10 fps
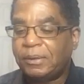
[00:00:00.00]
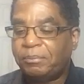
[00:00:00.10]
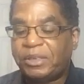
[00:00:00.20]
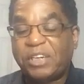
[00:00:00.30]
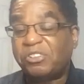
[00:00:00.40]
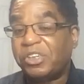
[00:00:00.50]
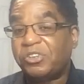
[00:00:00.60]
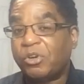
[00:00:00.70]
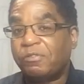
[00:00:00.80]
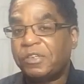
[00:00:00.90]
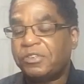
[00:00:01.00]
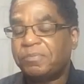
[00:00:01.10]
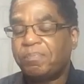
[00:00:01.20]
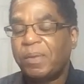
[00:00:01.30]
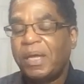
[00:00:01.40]
potentially
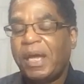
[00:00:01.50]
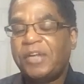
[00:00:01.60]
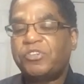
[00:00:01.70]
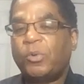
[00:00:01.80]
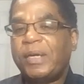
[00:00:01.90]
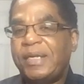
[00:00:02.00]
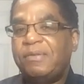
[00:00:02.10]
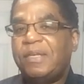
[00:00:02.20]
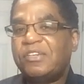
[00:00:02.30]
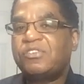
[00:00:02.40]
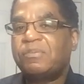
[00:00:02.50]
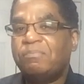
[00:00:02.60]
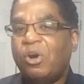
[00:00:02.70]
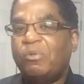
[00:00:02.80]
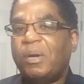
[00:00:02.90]
surface. And so in this
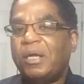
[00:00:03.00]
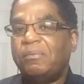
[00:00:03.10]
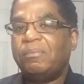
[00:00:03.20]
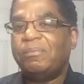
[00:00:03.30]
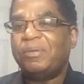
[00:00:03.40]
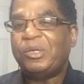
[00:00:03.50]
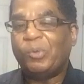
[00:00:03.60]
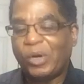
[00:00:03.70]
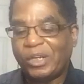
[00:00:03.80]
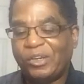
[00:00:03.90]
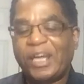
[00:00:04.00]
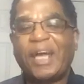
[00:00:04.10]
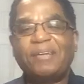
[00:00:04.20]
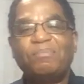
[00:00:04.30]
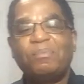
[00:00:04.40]
moment, you want to look
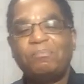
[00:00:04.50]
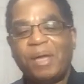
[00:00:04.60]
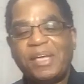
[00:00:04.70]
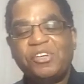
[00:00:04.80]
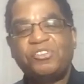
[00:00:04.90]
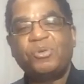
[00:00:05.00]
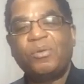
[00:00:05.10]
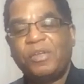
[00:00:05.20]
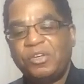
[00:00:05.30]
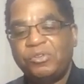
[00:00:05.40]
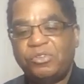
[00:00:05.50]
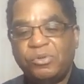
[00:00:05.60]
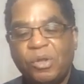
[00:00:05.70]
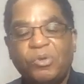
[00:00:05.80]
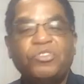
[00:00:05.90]
at making sure that you
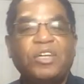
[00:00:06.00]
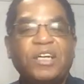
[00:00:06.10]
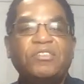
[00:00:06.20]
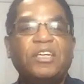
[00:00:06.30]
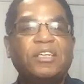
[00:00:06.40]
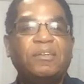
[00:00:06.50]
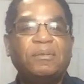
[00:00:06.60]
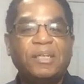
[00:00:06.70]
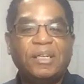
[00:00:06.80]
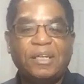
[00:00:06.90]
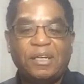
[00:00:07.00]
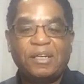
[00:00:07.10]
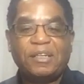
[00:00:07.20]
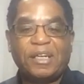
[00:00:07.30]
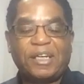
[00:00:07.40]
do those things that can
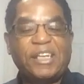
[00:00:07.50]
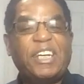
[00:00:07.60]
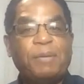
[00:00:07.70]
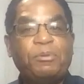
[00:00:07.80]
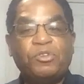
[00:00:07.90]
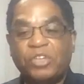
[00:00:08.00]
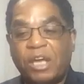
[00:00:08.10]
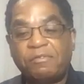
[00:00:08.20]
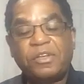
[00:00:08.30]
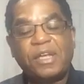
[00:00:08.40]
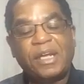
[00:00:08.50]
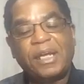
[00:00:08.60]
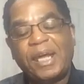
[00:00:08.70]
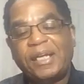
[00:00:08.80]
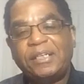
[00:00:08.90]
keep you safe,
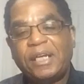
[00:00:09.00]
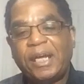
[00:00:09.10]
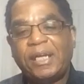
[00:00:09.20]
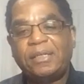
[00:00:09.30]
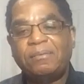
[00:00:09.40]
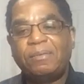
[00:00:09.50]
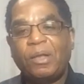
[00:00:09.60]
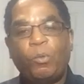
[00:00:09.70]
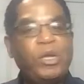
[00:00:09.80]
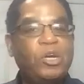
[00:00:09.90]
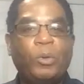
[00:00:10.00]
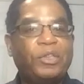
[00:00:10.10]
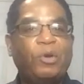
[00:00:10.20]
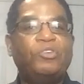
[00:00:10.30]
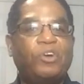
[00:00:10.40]
and we know
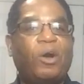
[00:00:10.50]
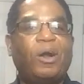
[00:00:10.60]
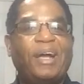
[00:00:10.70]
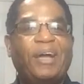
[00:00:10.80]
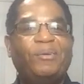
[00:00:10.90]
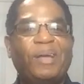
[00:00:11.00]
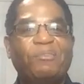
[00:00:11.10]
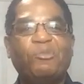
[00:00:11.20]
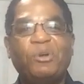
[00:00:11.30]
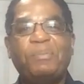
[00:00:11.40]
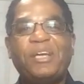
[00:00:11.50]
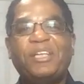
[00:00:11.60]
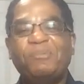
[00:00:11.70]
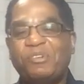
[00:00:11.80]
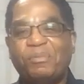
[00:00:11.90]
what those are. I don't have to repeat
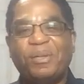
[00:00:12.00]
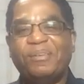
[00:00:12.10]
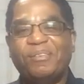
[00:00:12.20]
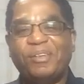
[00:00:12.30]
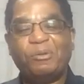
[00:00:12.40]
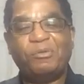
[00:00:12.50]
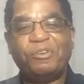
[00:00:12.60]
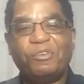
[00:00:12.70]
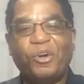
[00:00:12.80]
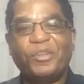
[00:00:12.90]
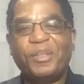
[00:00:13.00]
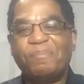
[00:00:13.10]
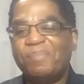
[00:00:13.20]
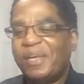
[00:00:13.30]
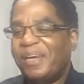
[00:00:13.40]
them. You've heard
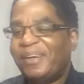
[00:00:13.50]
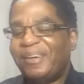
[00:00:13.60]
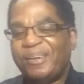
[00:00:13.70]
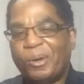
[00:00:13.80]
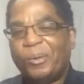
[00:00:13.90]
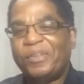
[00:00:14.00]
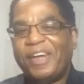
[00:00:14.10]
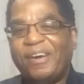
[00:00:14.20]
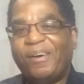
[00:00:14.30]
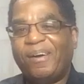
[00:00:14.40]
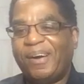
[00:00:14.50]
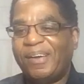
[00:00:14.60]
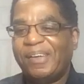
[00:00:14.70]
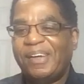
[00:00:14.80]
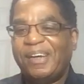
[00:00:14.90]
them. You know what
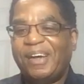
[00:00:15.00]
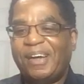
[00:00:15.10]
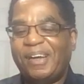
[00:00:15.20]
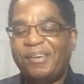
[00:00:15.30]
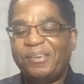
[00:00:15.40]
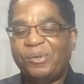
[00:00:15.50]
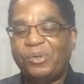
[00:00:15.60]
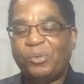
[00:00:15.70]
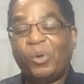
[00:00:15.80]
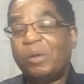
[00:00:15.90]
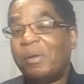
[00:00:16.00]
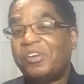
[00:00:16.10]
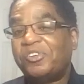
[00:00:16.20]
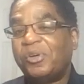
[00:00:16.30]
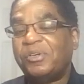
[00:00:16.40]
are. You want to
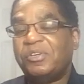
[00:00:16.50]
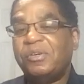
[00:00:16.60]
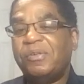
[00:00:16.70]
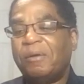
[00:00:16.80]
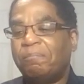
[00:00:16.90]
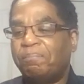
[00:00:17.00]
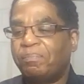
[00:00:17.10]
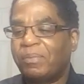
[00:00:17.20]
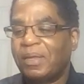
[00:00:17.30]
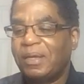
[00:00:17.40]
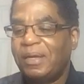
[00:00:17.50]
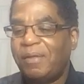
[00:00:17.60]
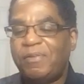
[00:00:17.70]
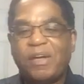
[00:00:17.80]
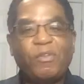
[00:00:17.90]
make sure you do them.
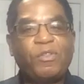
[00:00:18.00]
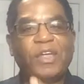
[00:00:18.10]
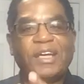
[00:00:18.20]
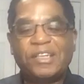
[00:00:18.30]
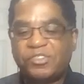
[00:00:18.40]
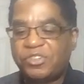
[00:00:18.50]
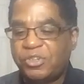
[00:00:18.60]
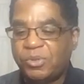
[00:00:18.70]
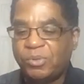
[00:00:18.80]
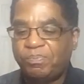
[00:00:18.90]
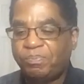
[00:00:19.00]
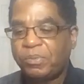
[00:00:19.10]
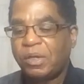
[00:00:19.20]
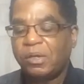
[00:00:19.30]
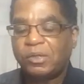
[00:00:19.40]
The other thing is to
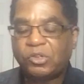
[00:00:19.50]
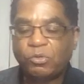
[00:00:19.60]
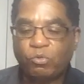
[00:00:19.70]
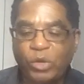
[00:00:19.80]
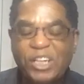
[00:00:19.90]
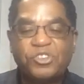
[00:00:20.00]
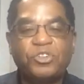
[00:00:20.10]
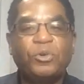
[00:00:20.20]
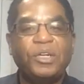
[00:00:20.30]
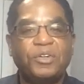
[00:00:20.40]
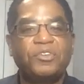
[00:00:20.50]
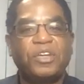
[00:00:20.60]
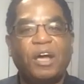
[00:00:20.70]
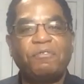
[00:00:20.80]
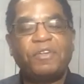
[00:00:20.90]
reassure
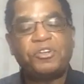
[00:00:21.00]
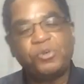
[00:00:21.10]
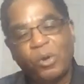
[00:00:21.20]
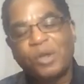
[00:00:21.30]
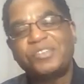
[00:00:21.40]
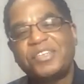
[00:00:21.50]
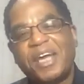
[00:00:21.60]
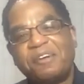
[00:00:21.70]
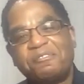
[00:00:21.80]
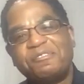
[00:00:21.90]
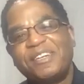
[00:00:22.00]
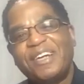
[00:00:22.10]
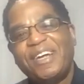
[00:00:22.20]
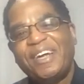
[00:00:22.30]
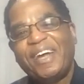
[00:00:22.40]
yourself that you are safe,
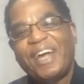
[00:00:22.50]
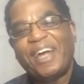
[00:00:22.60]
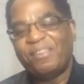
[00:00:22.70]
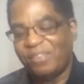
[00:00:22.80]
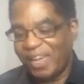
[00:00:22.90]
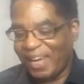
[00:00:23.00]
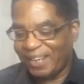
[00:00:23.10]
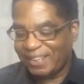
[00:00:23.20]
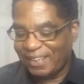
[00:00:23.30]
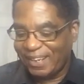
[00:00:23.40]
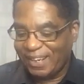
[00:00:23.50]
and that